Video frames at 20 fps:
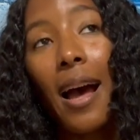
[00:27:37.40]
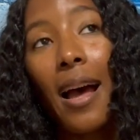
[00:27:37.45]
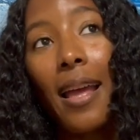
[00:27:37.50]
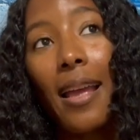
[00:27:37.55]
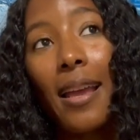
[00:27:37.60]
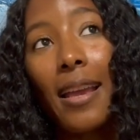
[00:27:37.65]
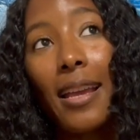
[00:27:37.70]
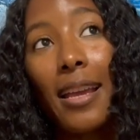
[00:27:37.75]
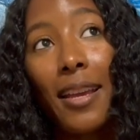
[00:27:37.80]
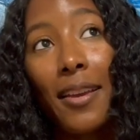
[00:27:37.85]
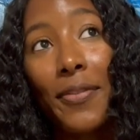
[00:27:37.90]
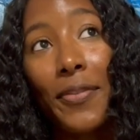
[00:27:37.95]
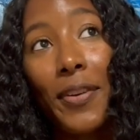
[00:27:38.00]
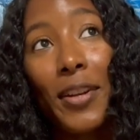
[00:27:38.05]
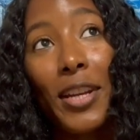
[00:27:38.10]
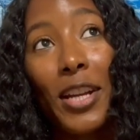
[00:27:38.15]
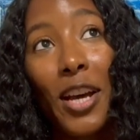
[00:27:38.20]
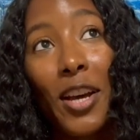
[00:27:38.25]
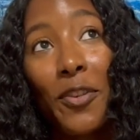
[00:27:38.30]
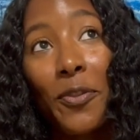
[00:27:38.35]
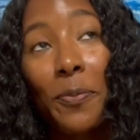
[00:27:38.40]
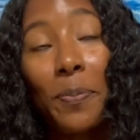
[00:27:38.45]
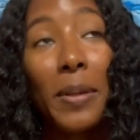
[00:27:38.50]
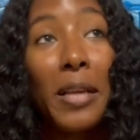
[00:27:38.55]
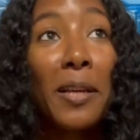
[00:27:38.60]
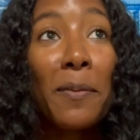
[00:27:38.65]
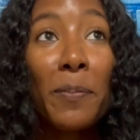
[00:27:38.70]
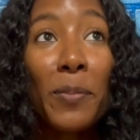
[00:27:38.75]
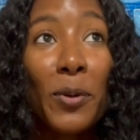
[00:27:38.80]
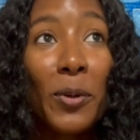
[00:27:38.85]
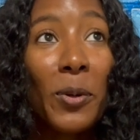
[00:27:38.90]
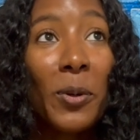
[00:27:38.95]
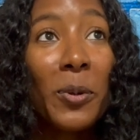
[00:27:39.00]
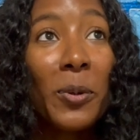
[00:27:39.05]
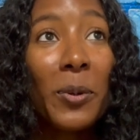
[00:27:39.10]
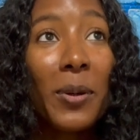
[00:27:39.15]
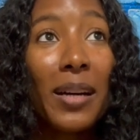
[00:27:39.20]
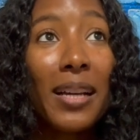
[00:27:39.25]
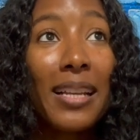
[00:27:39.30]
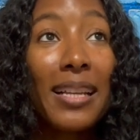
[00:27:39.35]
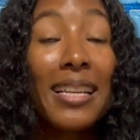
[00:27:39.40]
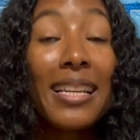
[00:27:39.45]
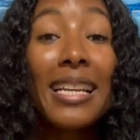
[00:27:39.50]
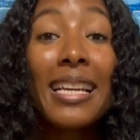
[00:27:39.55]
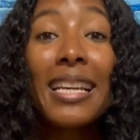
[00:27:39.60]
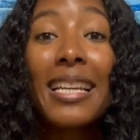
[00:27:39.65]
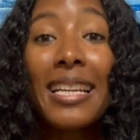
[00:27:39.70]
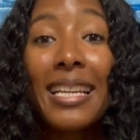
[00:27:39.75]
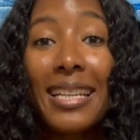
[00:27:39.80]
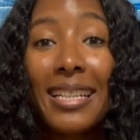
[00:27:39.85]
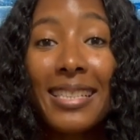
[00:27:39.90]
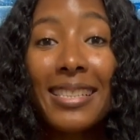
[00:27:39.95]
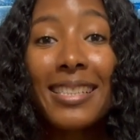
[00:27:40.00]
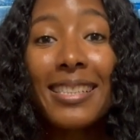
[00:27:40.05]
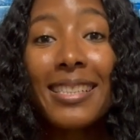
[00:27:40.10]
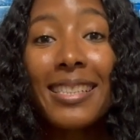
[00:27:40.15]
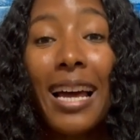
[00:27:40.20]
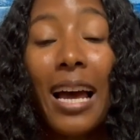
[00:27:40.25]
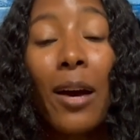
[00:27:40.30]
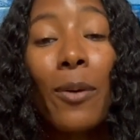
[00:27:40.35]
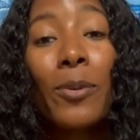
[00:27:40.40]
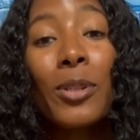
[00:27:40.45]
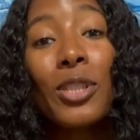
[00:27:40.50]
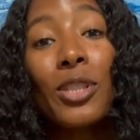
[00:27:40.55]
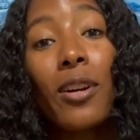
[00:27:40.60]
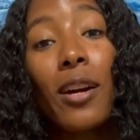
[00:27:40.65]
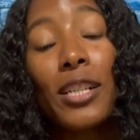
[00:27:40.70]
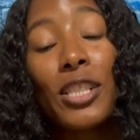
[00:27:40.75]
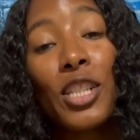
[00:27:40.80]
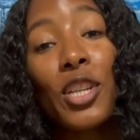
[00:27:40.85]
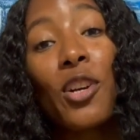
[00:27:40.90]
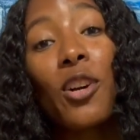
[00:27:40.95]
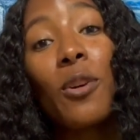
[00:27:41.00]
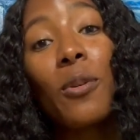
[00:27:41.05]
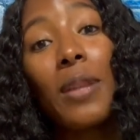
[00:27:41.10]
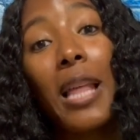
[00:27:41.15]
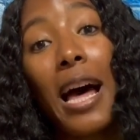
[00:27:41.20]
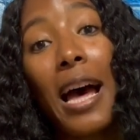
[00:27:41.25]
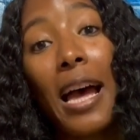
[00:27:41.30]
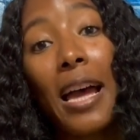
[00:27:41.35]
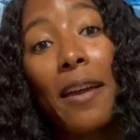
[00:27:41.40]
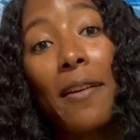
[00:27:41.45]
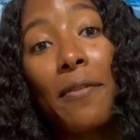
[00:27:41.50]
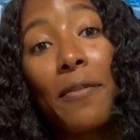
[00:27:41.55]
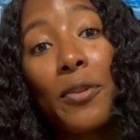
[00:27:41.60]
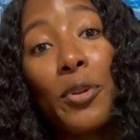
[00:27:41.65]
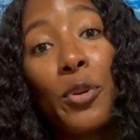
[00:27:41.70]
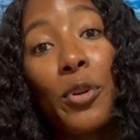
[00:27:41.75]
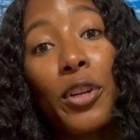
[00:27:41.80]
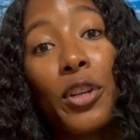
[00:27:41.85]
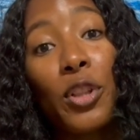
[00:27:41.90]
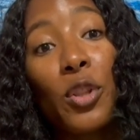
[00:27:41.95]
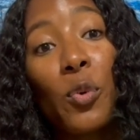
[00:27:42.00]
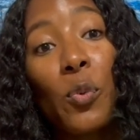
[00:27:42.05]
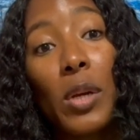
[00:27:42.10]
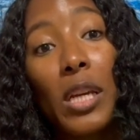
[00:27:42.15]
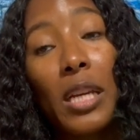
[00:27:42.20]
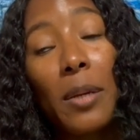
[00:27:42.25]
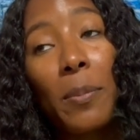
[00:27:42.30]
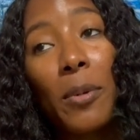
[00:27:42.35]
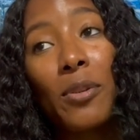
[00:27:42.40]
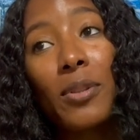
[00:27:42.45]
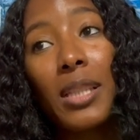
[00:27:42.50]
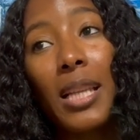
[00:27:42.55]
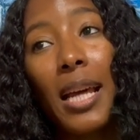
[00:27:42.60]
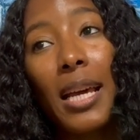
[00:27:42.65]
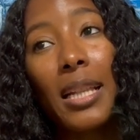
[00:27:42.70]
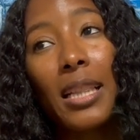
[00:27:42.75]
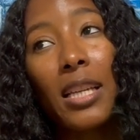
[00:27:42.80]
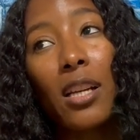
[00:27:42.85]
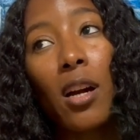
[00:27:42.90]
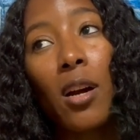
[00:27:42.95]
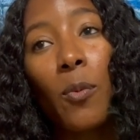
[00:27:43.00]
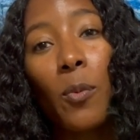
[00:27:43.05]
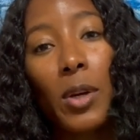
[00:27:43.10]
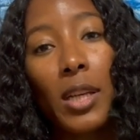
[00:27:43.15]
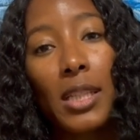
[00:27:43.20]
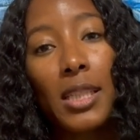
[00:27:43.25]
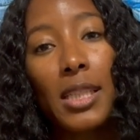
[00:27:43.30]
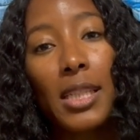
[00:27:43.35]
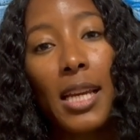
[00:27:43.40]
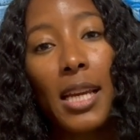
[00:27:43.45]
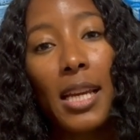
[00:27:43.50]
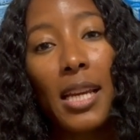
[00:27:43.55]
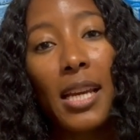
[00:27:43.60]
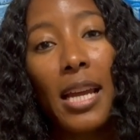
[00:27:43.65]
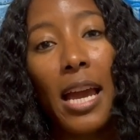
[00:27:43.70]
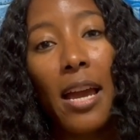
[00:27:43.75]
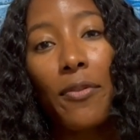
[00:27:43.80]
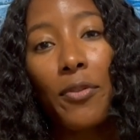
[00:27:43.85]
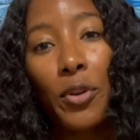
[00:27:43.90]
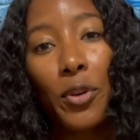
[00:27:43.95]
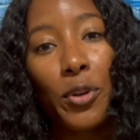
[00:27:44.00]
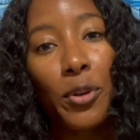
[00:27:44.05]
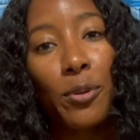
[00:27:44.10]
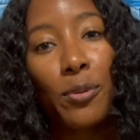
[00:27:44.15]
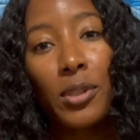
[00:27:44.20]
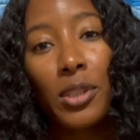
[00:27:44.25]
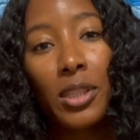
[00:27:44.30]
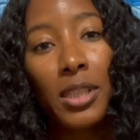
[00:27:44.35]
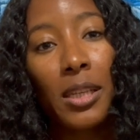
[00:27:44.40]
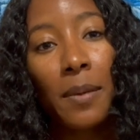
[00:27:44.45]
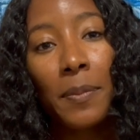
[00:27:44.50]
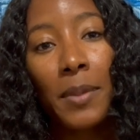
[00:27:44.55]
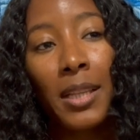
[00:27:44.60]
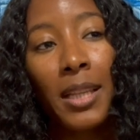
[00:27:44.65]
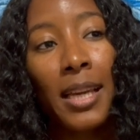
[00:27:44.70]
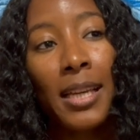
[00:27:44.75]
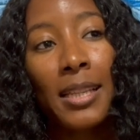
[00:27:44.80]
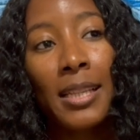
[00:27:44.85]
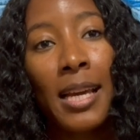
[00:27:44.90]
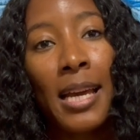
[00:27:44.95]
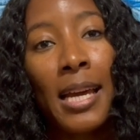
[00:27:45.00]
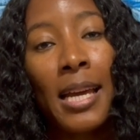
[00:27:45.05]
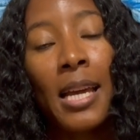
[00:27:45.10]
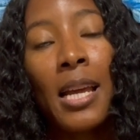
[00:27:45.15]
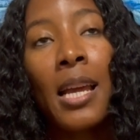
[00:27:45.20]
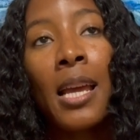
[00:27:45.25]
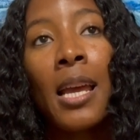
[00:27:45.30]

if enough people need it, I will start to go live during the week, most likely on Wednesday afternoons or something like that.